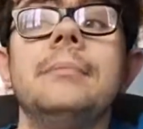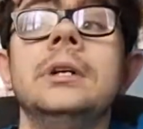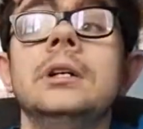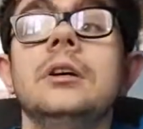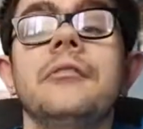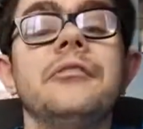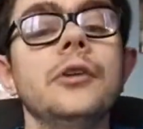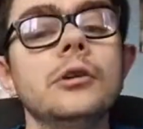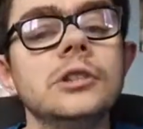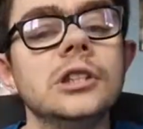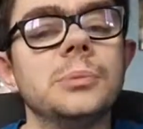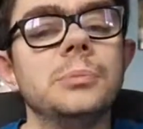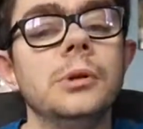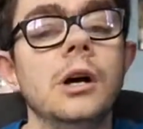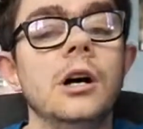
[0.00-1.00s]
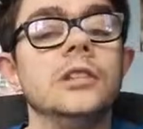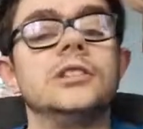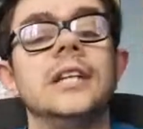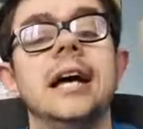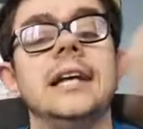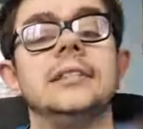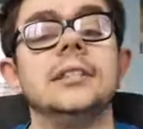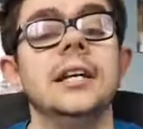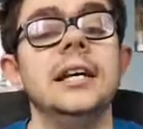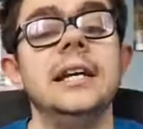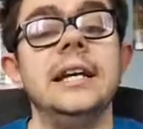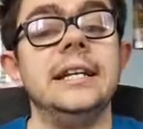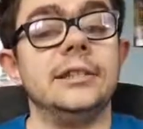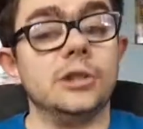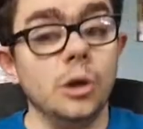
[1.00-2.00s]
Through this process,
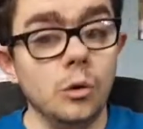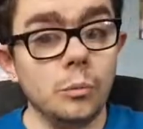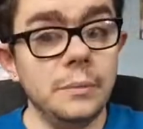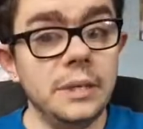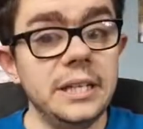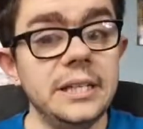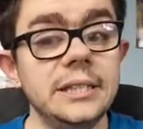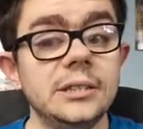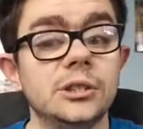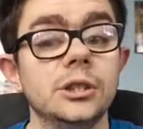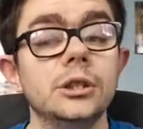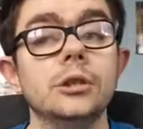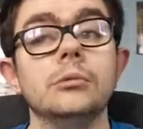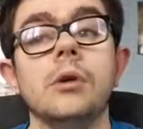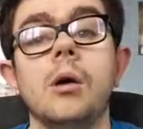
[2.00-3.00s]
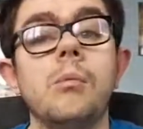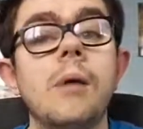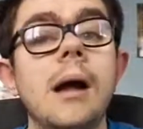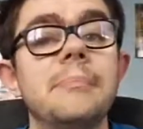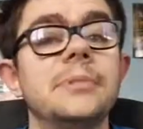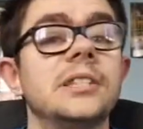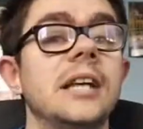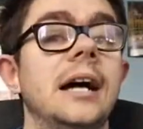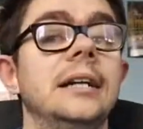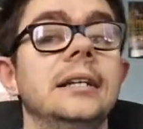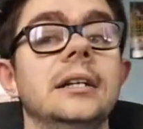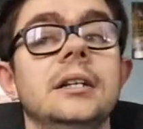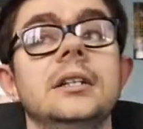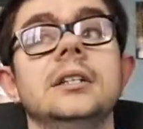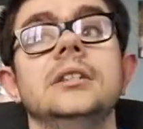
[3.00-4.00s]
it took me to a
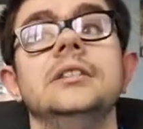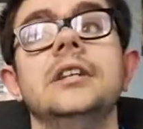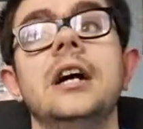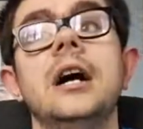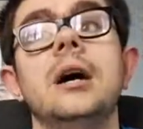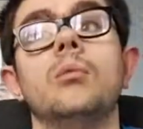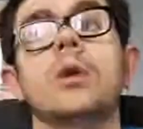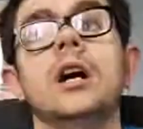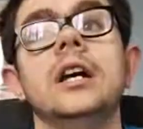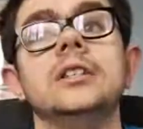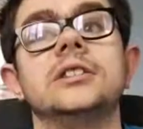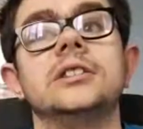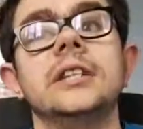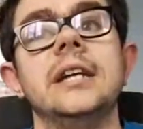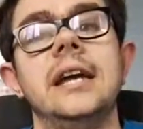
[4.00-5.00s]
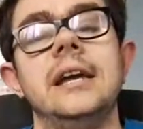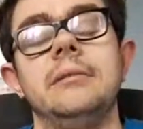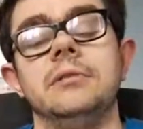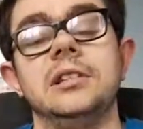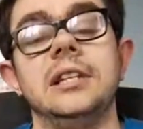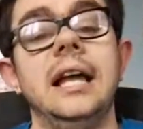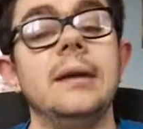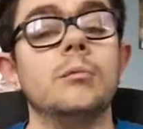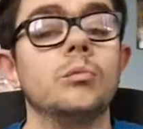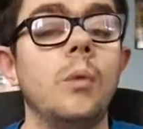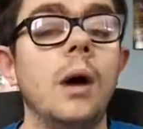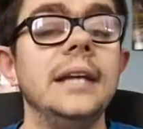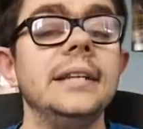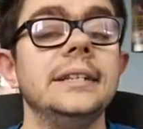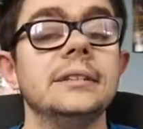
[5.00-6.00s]
website that was it was like
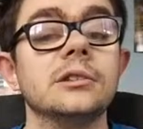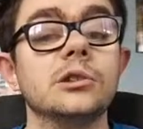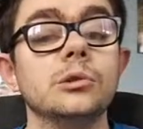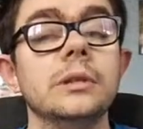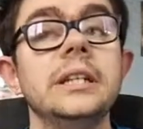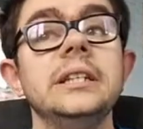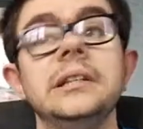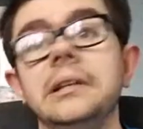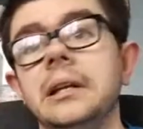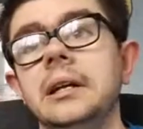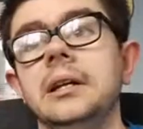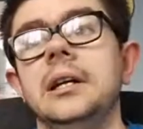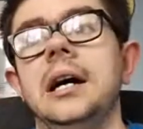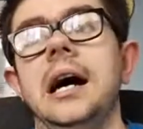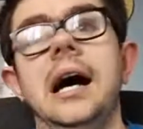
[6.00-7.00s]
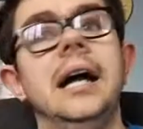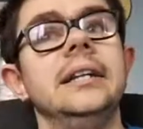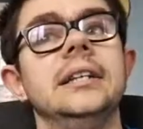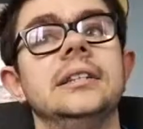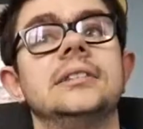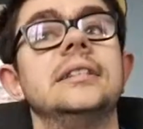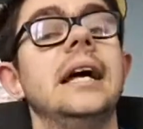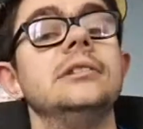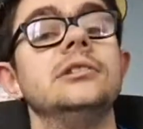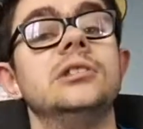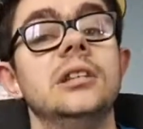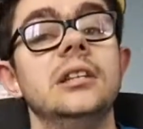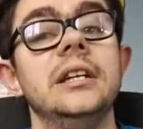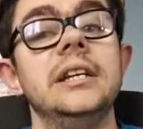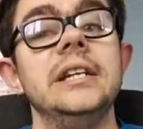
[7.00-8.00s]
white and green, and
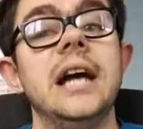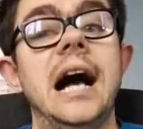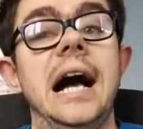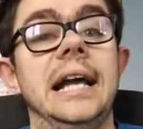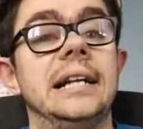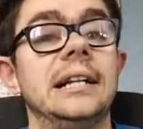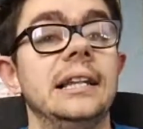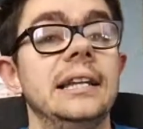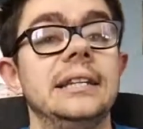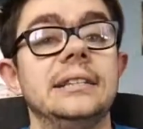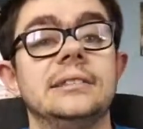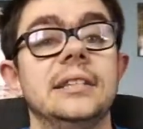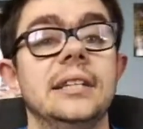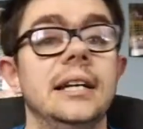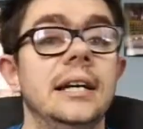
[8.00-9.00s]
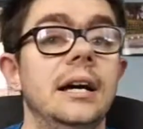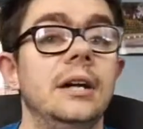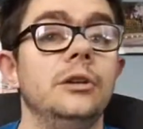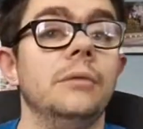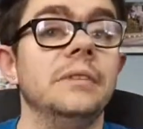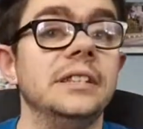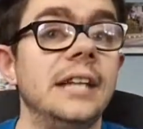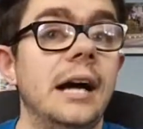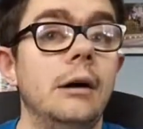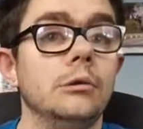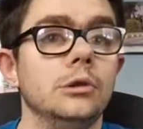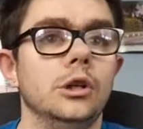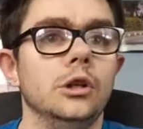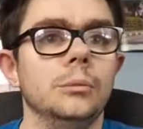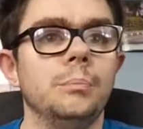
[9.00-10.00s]
essentially I clicked another
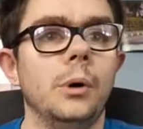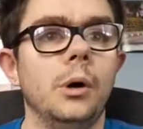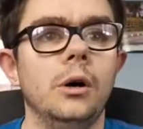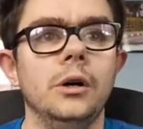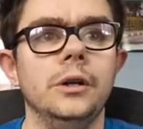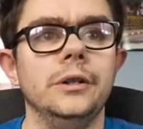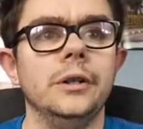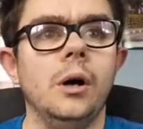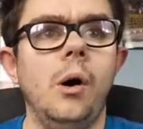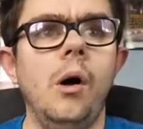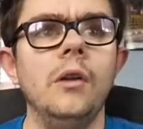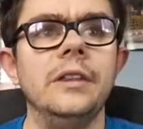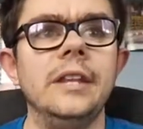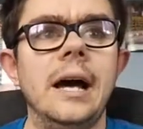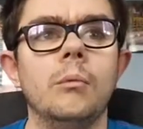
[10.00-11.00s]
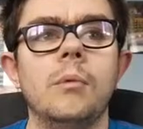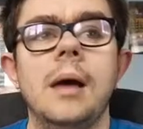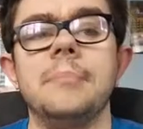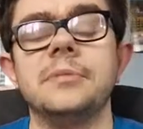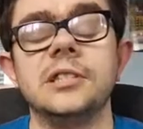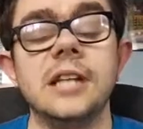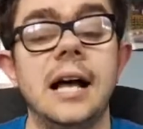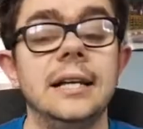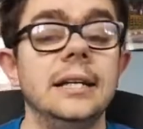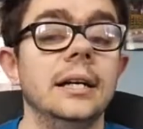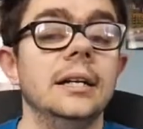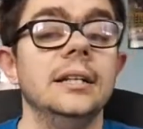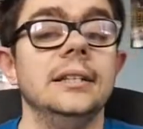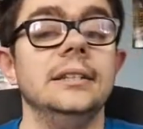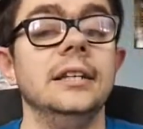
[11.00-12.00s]
download button on that website
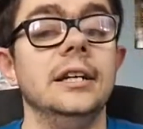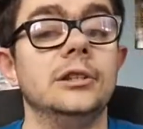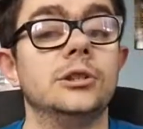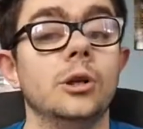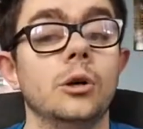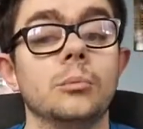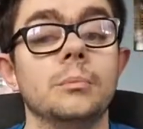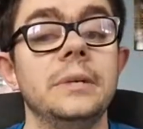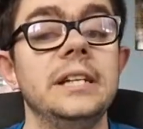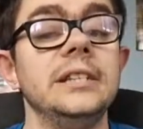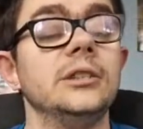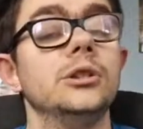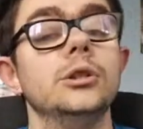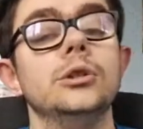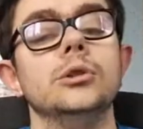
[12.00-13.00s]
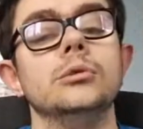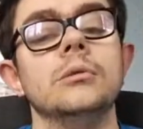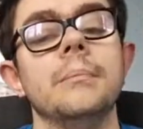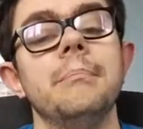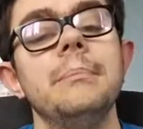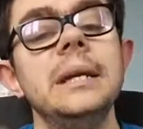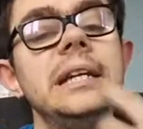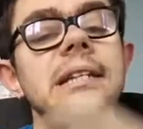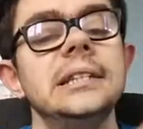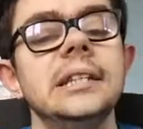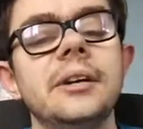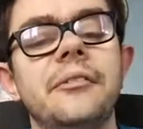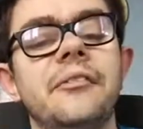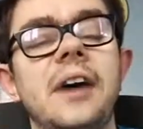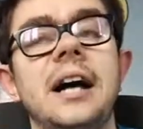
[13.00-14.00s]
that took me to
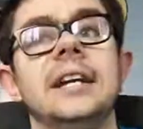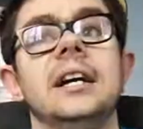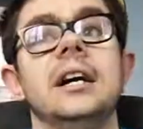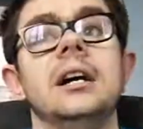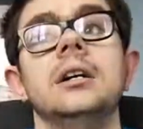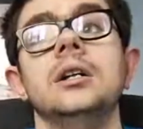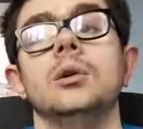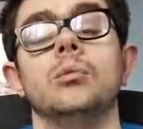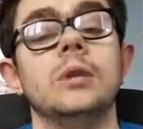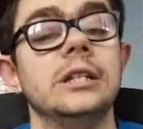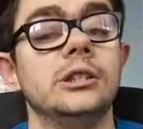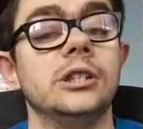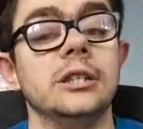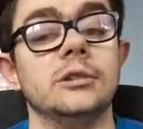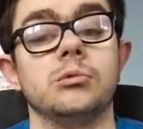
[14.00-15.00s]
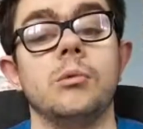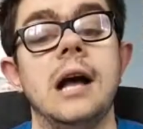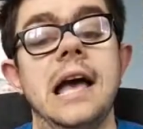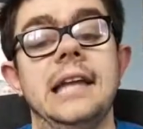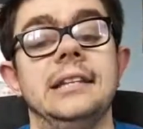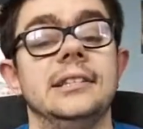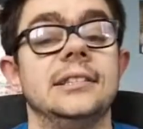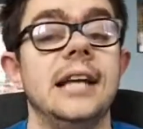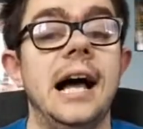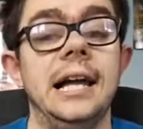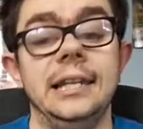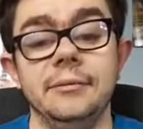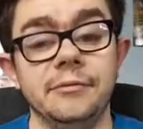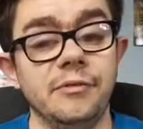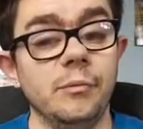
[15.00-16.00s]
Mediafire, which is where the
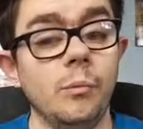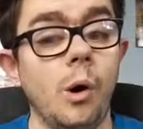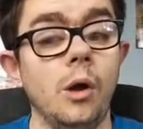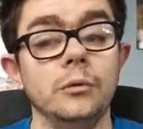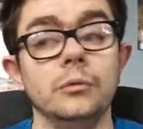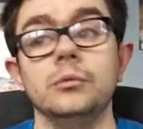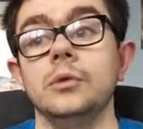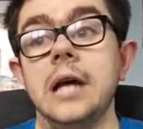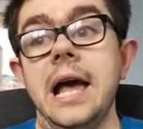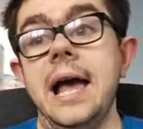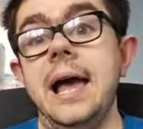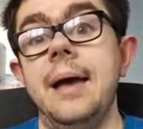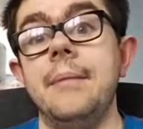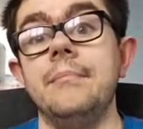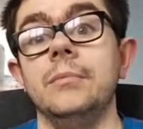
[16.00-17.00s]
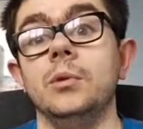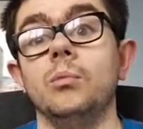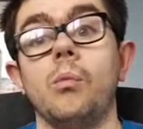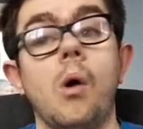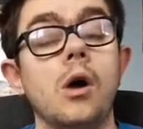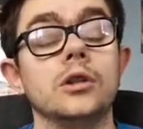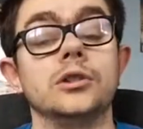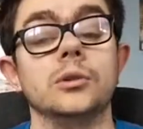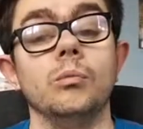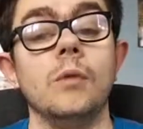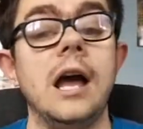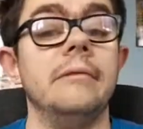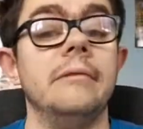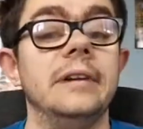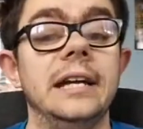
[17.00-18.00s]
Sylinth 1 was, and
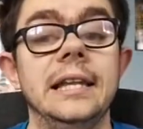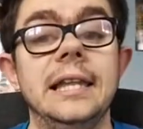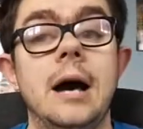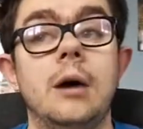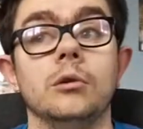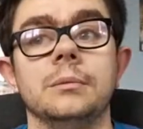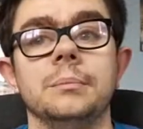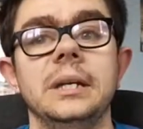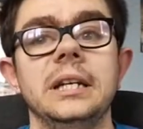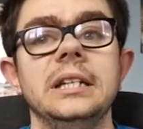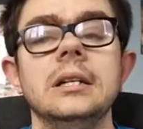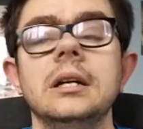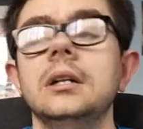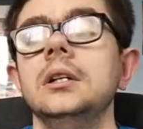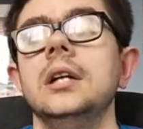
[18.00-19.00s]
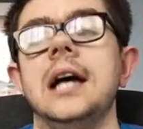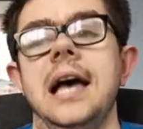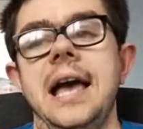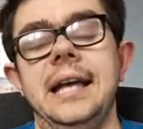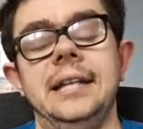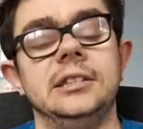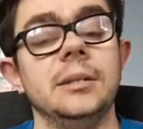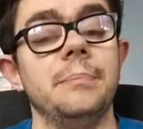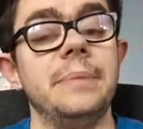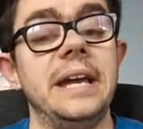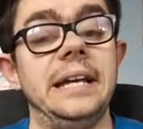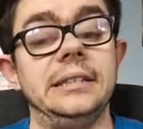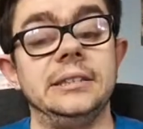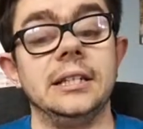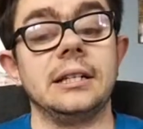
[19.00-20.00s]
where it allowed me to
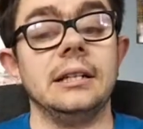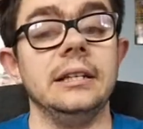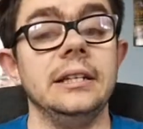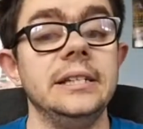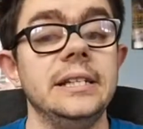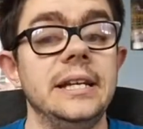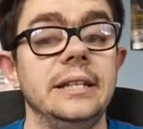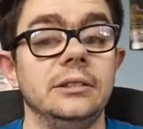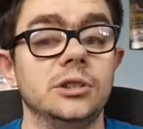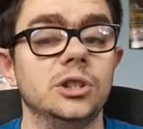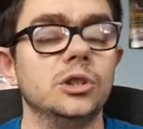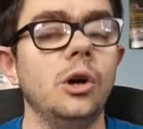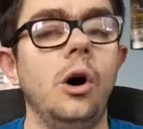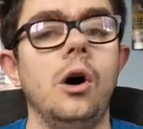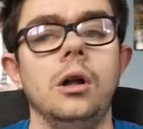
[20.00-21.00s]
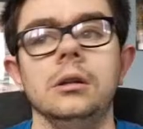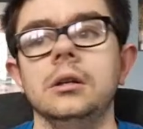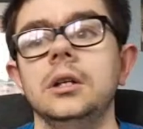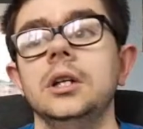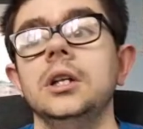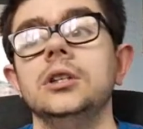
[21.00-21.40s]
basically install.